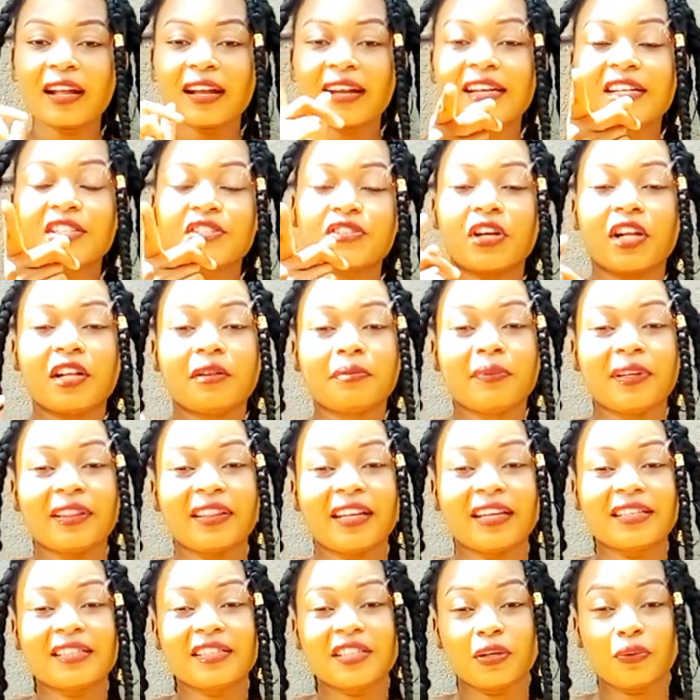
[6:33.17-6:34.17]
He told me
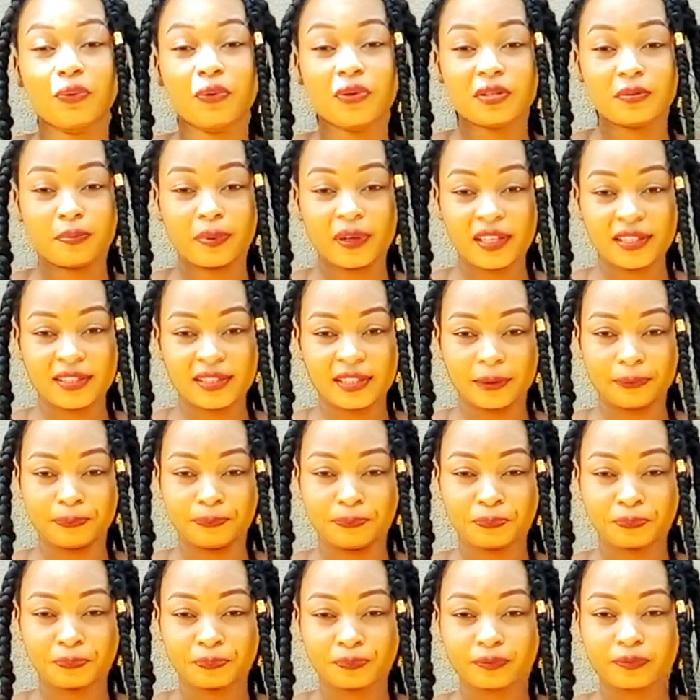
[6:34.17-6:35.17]
that she was busy.
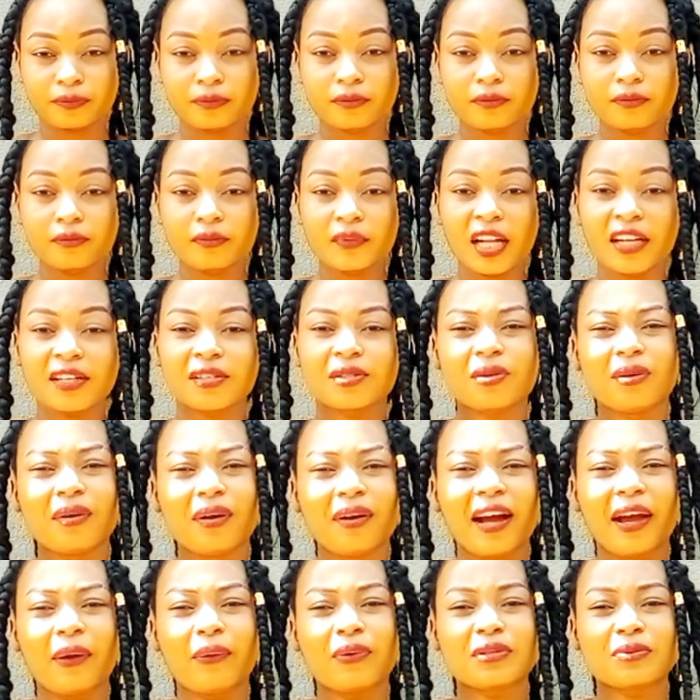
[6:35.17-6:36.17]
So
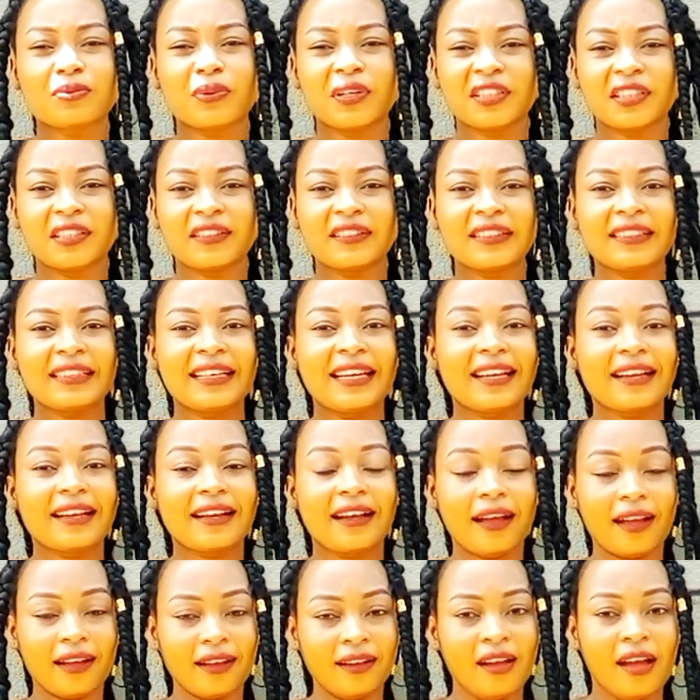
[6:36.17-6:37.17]
I was wondering like,
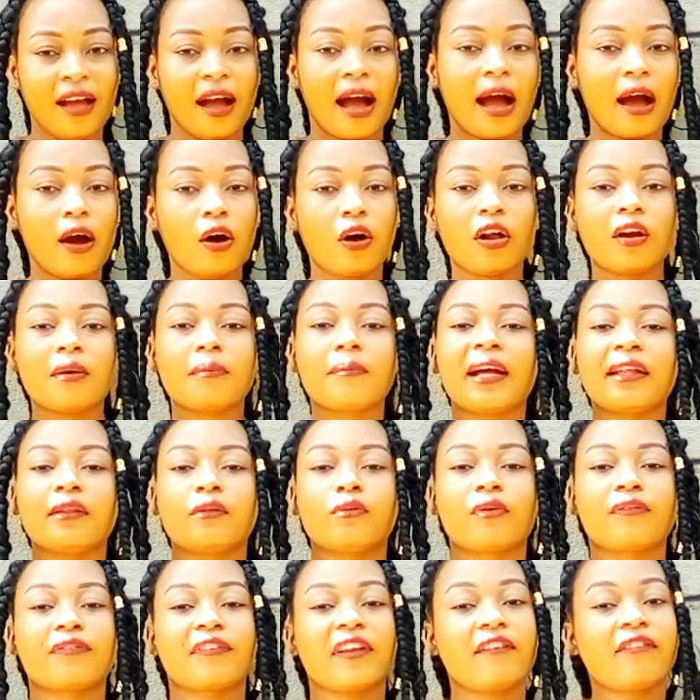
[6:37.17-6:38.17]
a whole month
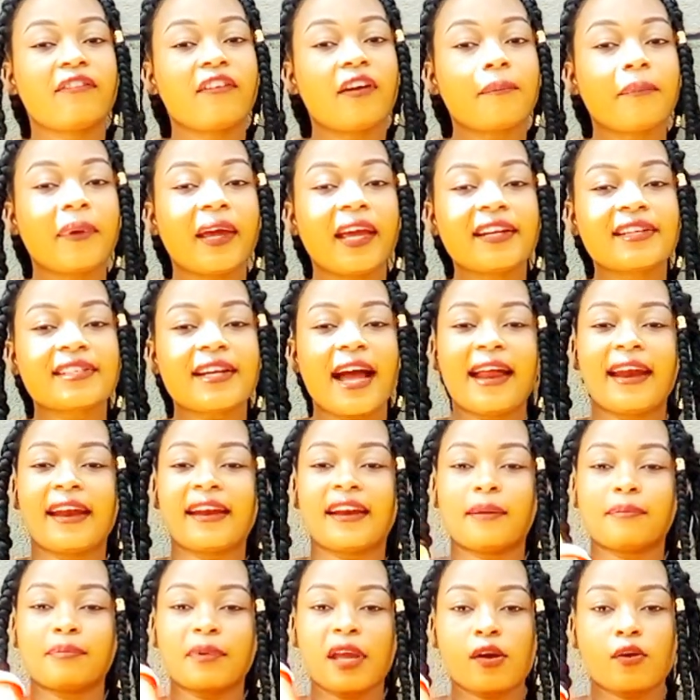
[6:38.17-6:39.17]
we've never met, and
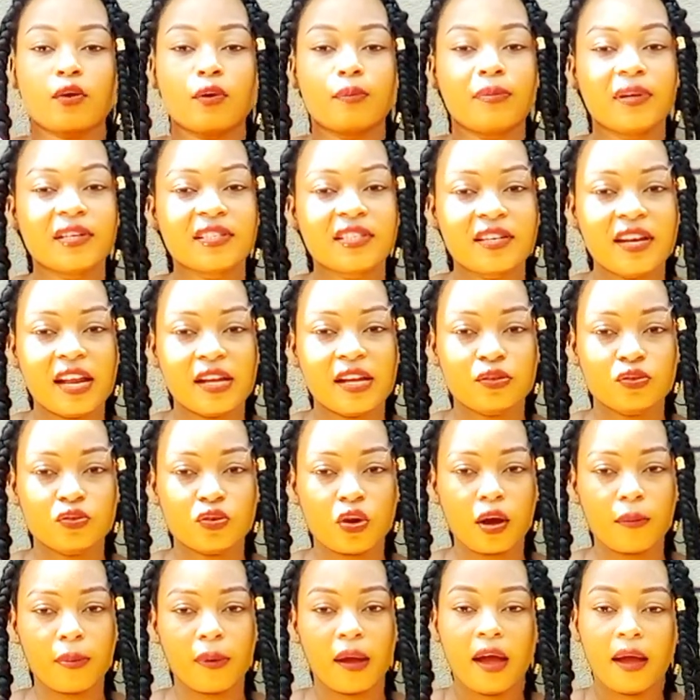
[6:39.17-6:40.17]
ananiambia ako busy na
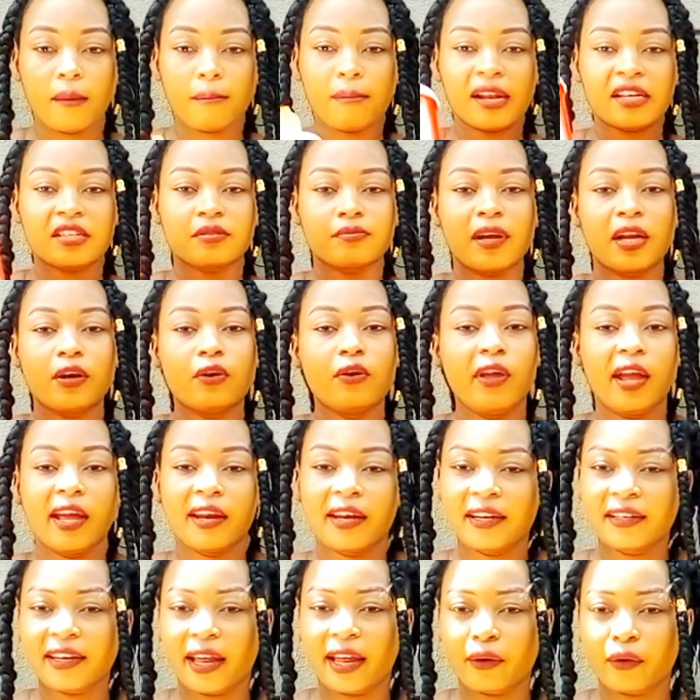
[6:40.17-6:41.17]
job, but bado yeye
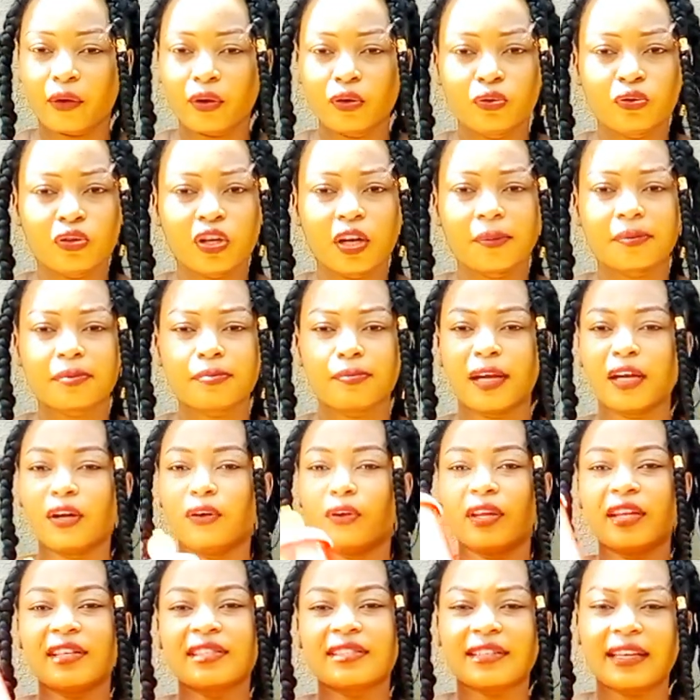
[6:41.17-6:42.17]
anaenda road trips,
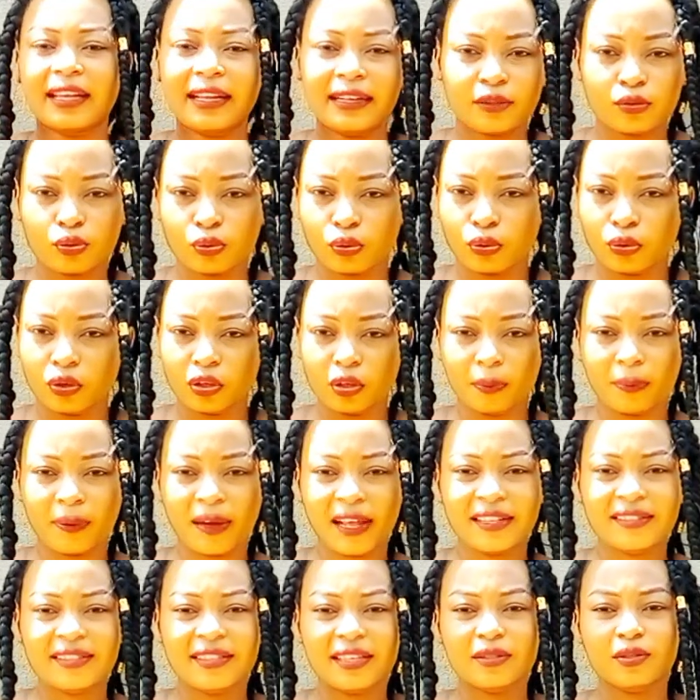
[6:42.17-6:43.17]
bado he's into good
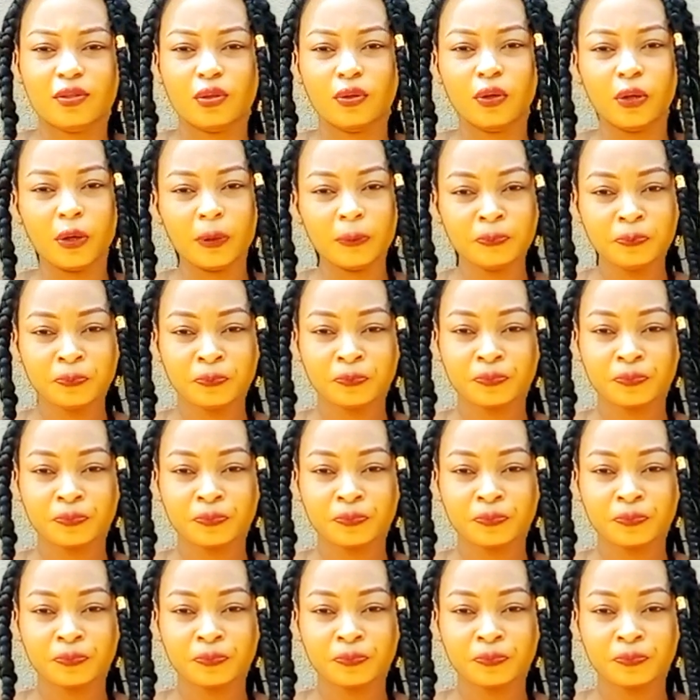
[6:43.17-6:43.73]
places, you know.